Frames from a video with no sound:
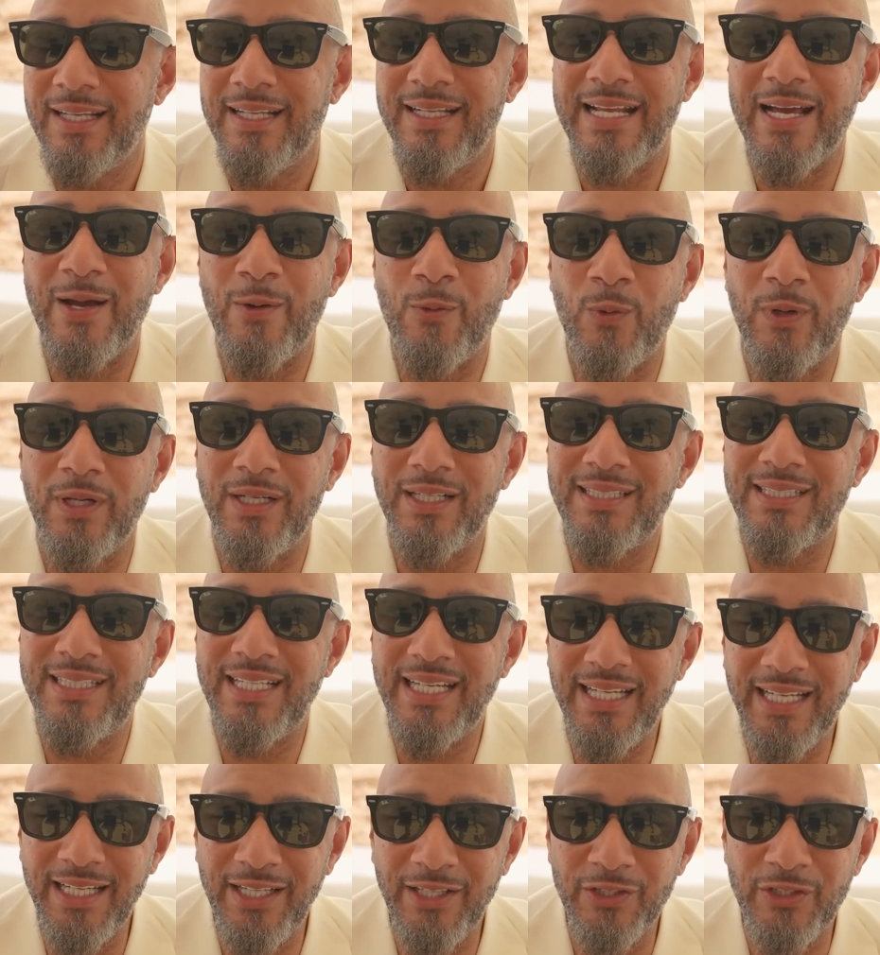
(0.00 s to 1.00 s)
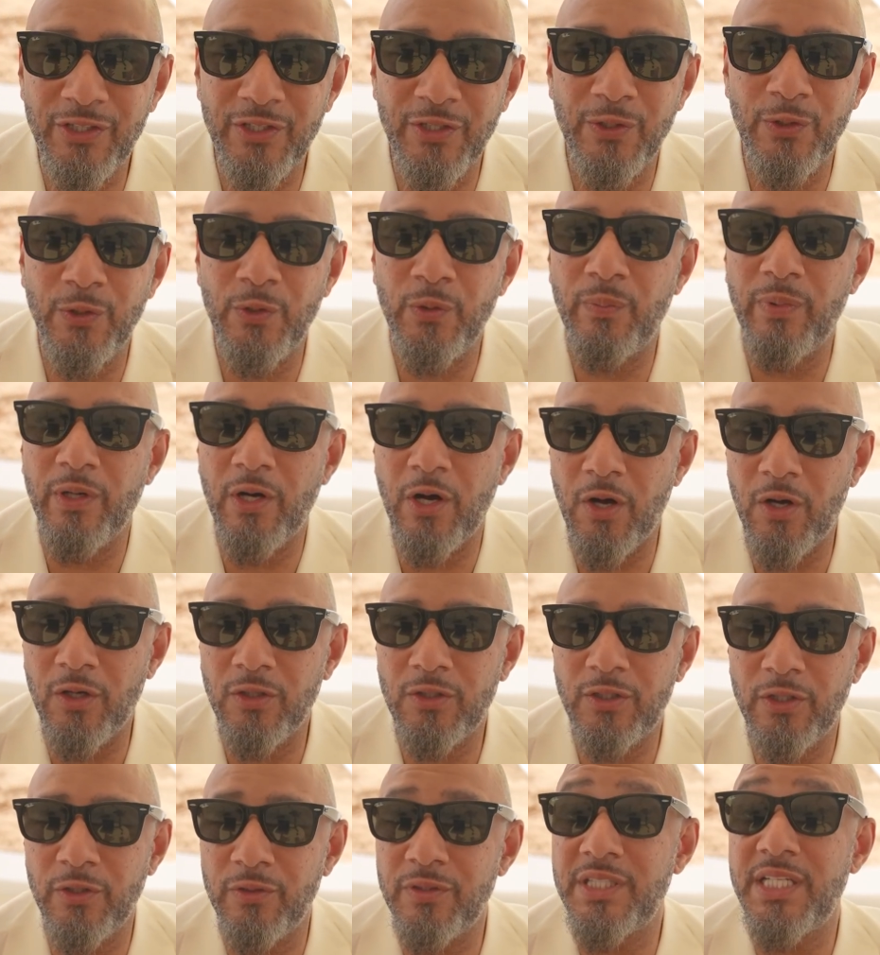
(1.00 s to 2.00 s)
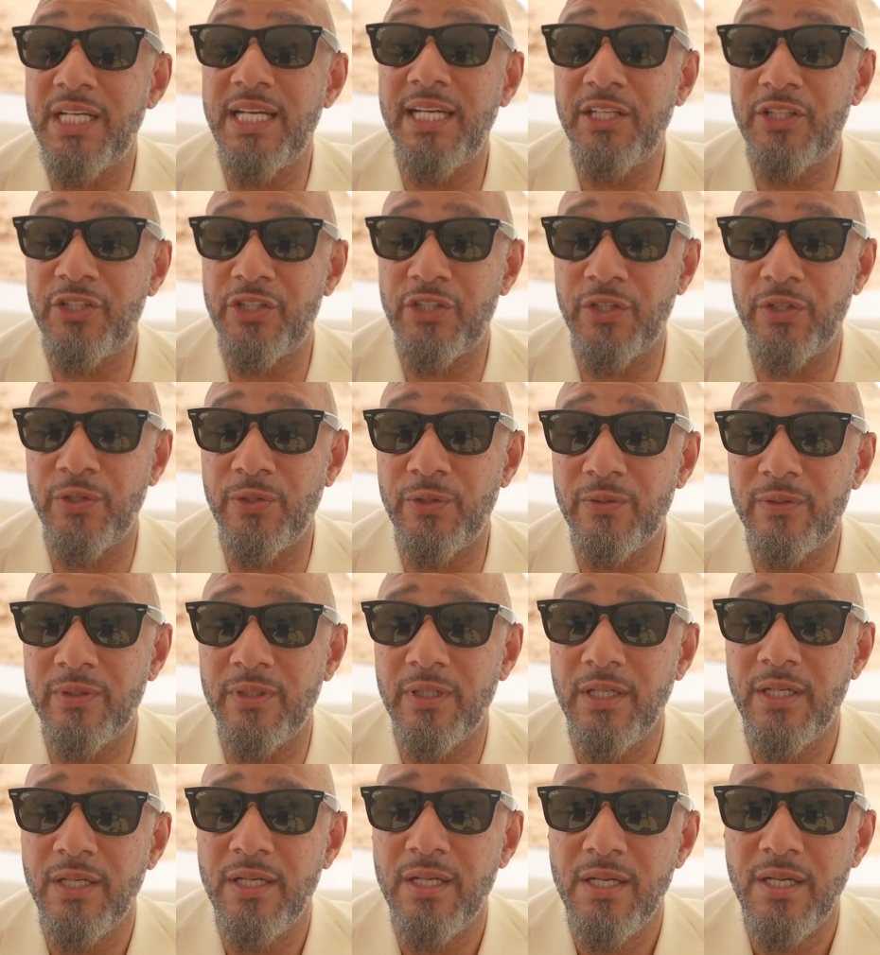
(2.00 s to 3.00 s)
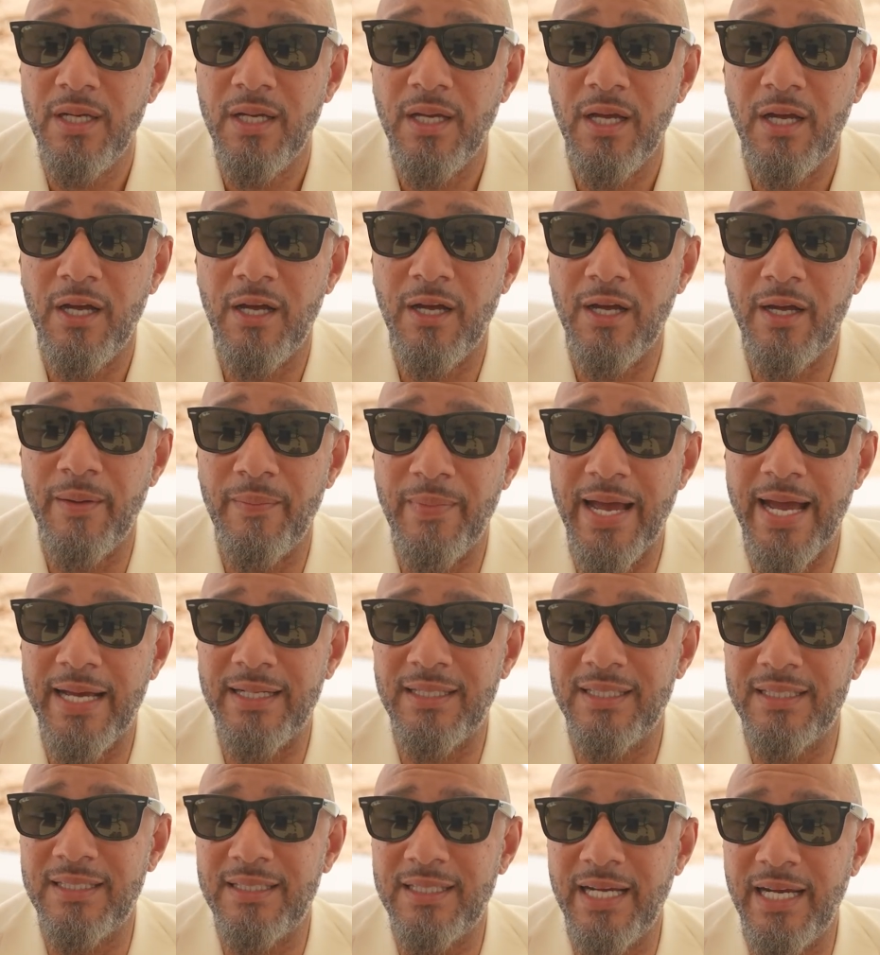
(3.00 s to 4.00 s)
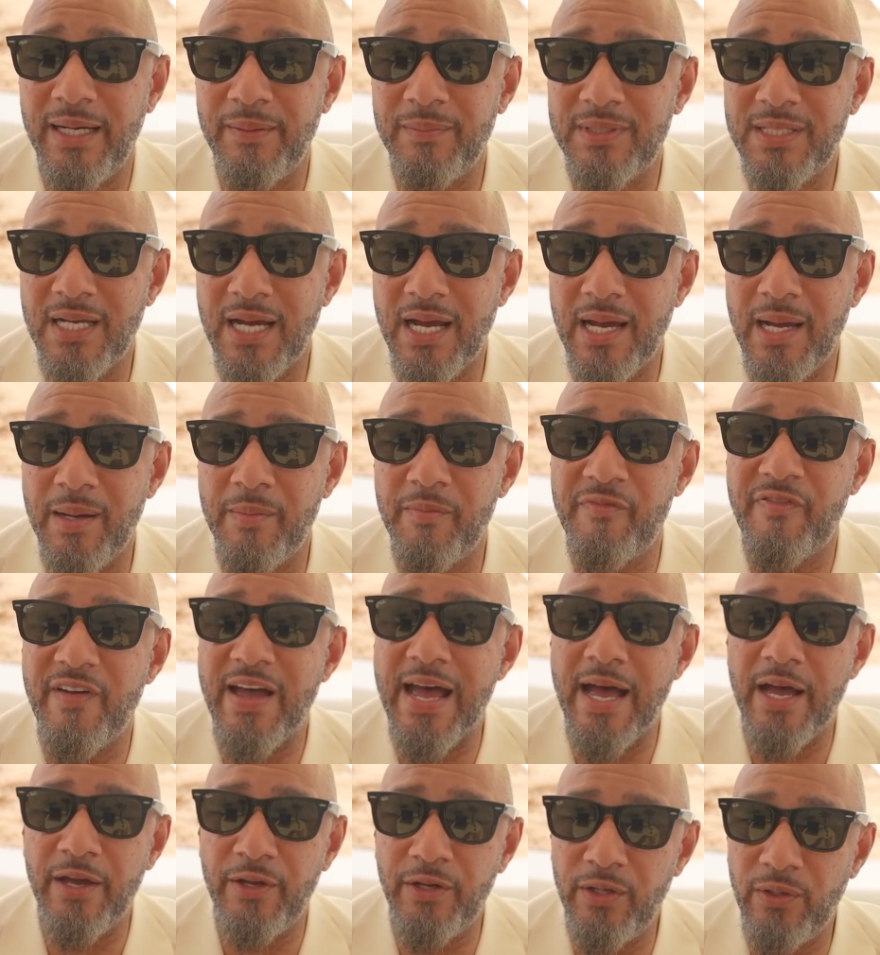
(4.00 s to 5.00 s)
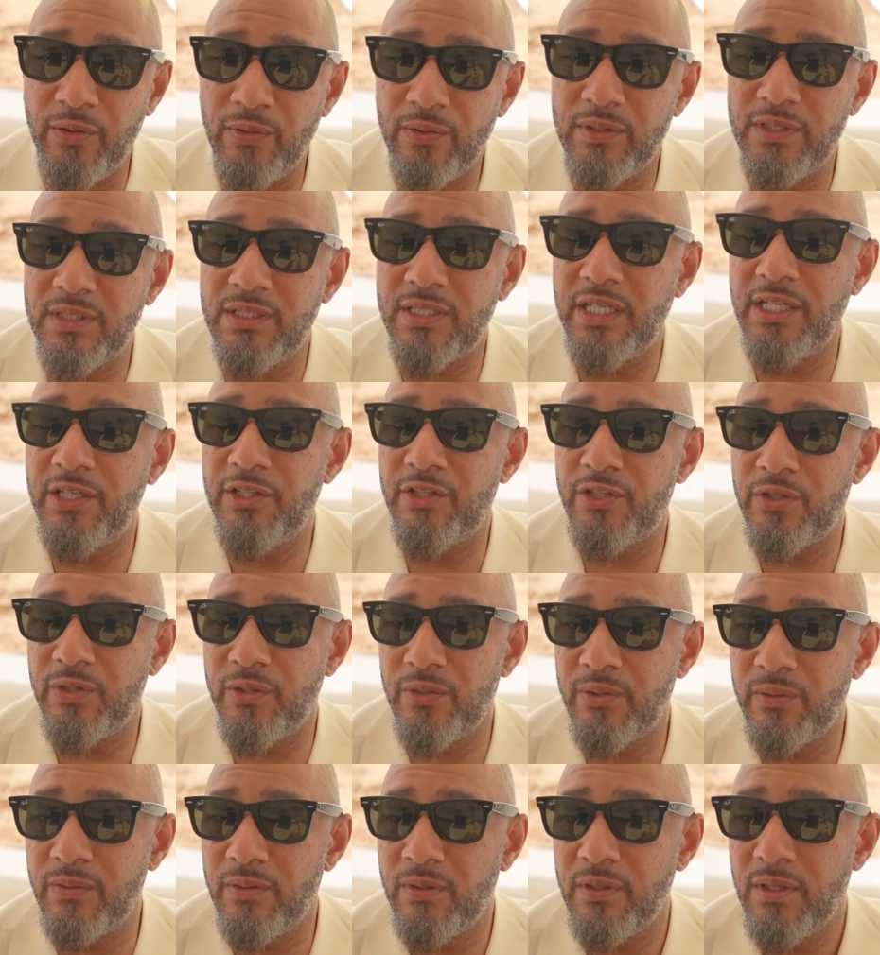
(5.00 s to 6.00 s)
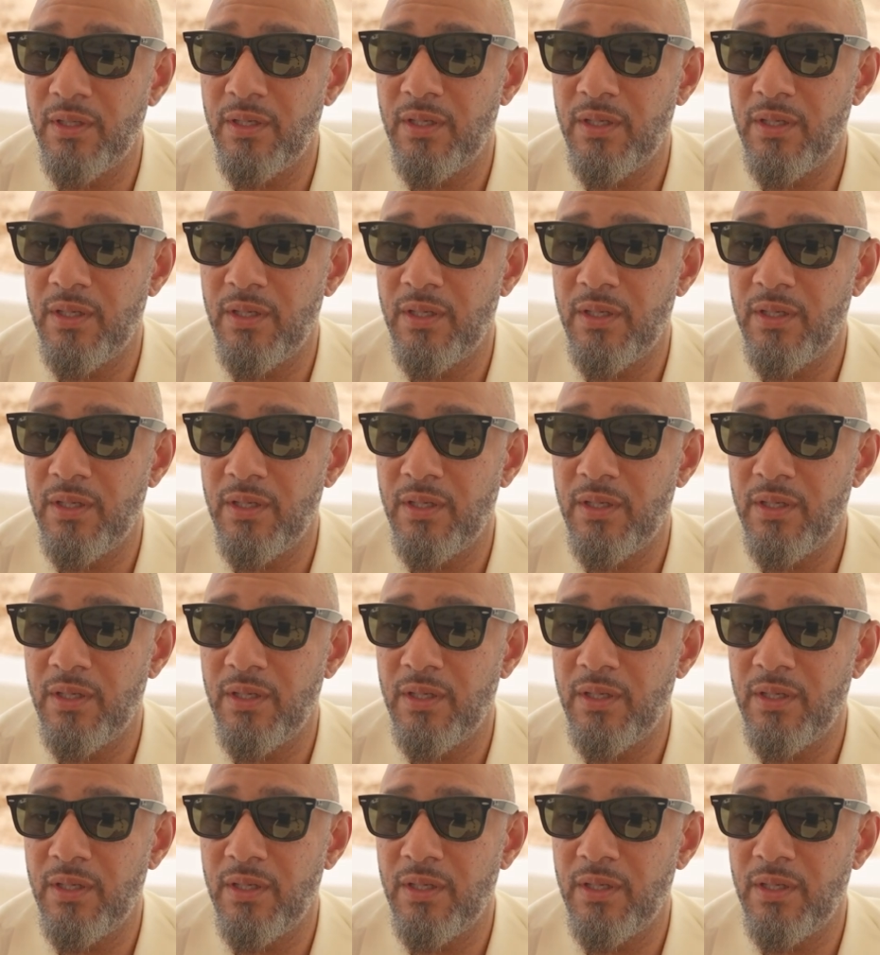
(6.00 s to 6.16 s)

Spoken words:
that want to tease you, but also teach you at the same time, values, teach you